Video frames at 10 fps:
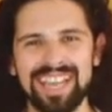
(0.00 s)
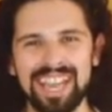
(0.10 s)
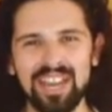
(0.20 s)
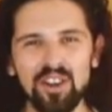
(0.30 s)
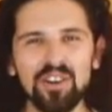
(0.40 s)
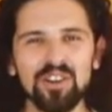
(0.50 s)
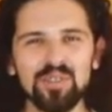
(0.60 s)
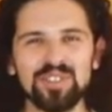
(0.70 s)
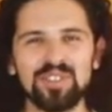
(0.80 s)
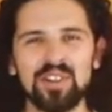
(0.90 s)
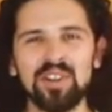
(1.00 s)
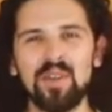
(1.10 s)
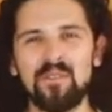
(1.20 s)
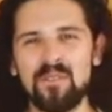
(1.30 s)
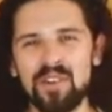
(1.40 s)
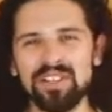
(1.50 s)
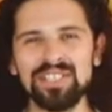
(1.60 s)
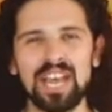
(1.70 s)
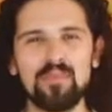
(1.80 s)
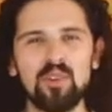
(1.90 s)
In order to start, first
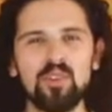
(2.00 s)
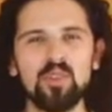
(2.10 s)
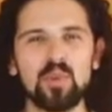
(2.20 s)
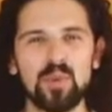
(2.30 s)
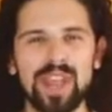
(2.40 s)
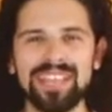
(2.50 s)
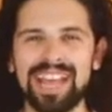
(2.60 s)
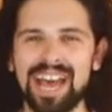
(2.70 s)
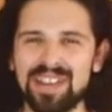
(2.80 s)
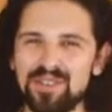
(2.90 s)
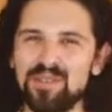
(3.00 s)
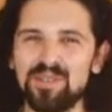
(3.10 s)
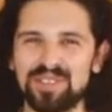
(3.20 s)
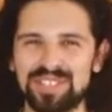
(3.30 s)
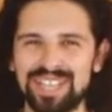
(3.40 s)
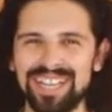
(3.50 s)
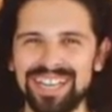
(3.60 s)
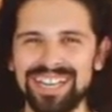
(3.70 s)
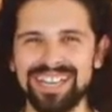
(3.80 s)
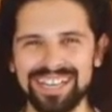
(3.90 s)
I'm going to create a new scene,
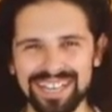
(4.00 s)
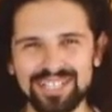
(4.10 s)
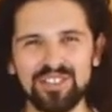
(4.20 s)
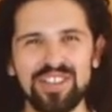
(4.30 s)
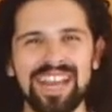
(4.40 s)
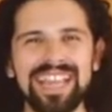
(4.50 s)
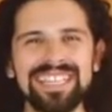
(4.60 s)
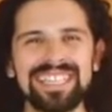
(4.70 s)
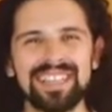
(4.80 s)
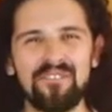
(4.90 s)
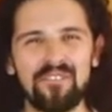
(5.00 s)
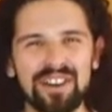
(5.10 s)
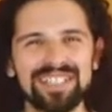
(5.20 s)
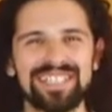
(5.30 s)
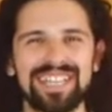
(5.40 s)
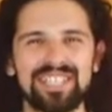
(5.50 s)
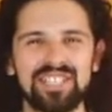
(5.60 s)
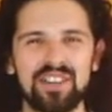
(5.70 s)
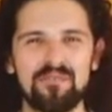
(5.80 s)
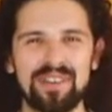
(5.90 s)
so that is the first
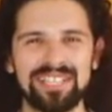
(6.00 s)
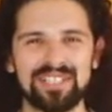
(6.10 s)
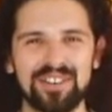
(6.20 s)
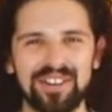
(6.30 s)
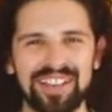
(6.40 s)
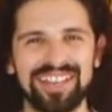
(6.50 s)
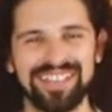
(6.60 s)
section of my song.